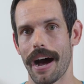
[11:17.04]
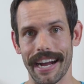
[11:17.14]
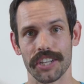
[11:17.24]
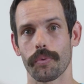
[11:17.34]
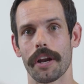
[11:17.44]

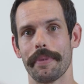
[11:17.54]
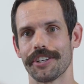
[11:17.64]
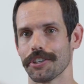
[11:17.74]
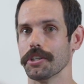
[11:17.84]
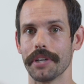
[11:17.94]
I just want to make
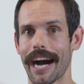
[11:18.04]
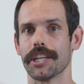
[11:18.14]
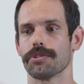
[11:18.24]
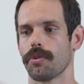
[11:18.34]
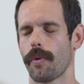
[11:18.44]
sure you
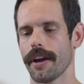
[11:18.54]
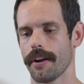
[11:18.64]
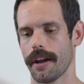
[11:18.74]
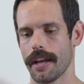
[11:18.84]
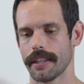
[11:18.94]
guys are
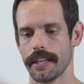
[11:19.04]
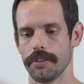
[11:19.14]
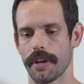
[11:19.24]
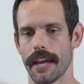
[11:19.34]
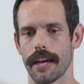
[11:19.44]
aware that
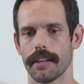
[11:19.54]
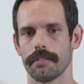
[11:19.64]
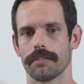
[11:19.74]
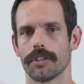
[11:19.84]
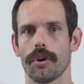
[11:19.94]
you can't
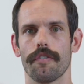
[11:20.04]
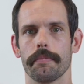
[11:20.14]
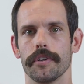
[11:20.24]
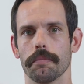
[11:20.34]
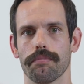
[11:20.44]
go
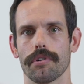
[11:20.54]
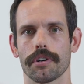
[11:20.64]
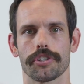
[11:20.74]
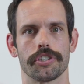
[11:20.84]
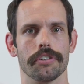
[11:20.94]
from your
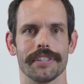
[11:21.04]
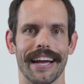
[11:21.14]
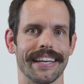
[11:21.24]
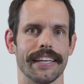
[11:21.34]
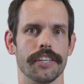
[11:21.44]
Brooks, your
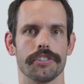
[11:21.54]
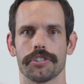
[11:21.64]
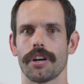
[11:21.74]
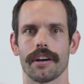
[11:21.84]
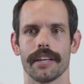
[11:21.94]
Nikes, your
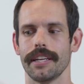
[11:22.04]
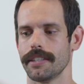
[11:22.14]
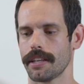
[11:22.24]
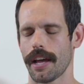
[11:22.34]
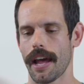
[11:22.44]

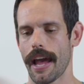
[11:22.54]
Sauconys,